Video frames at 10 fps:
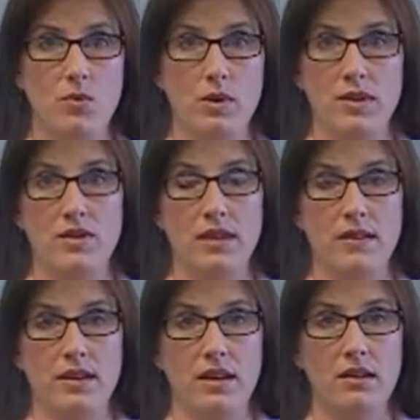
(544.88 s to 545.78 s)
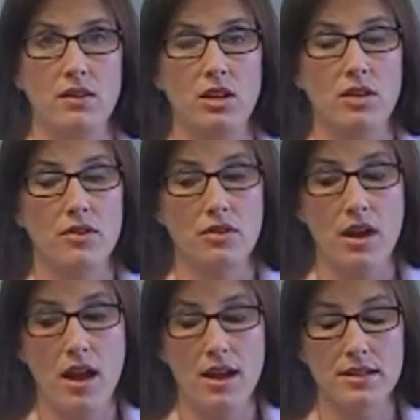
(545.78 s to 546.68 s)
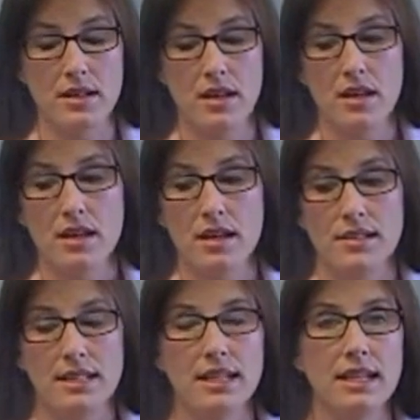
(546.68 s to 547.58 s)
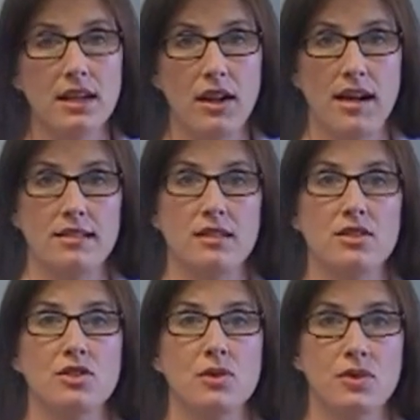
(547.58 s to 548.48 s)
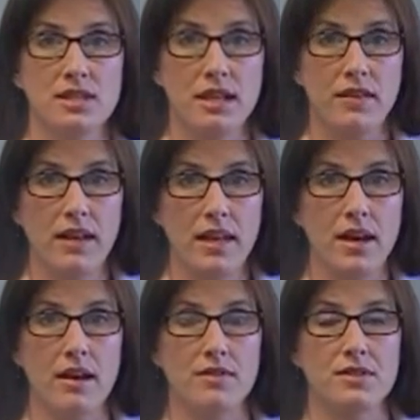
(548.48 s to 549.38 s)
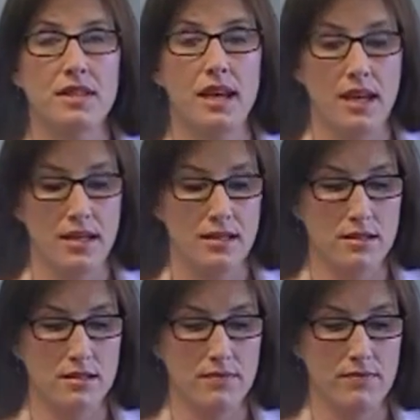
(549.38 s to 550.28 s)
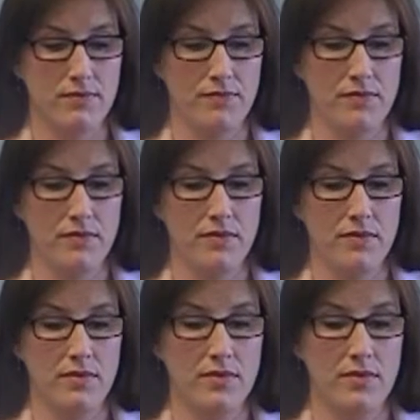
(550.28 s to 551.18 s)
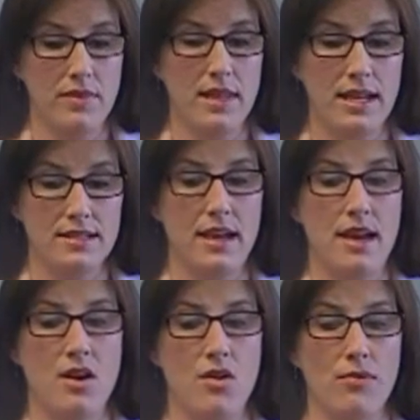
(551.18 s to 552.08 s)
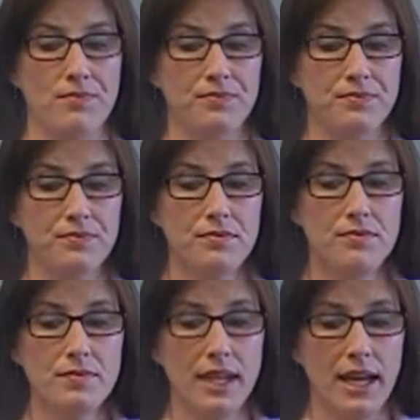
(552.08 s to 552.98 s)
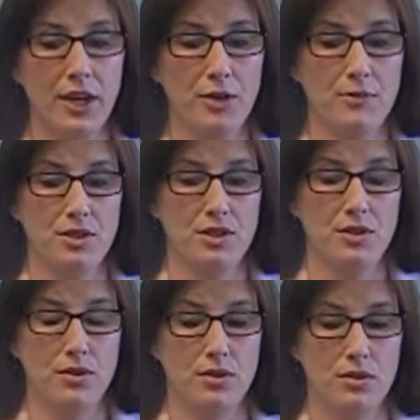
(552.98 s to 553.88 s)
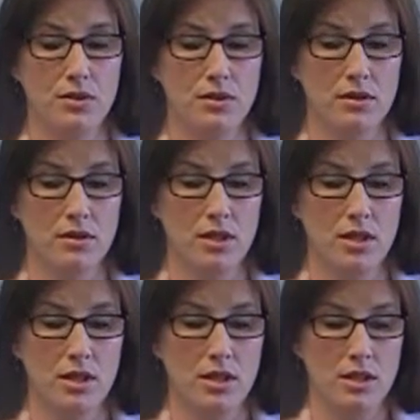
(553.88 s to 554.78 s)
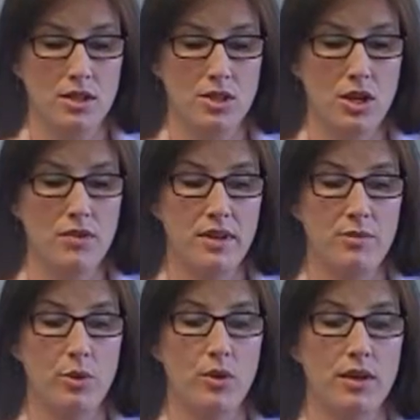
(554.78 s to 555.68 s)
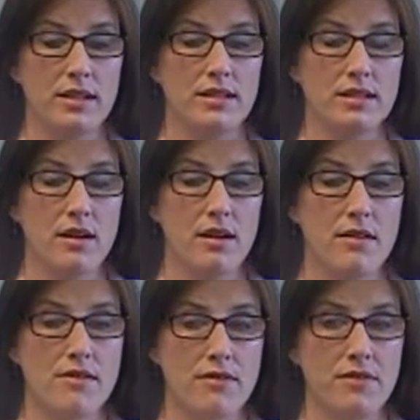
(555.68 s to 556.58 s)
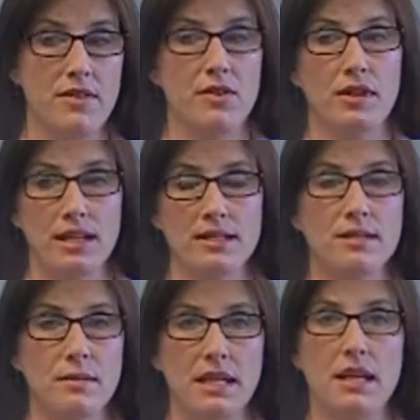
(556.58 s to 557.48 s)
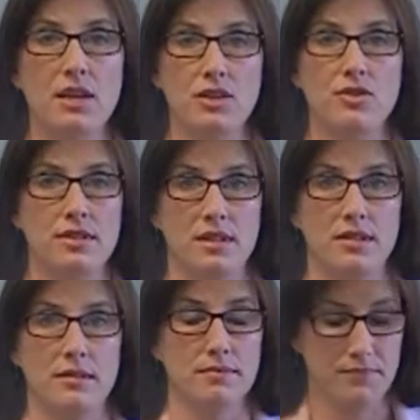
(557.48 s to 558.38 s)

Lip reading: when they're leaving. You know, they're not attending classes, they're receiving Fs, and that's how I hope to show the importance of that there needs to be a new system.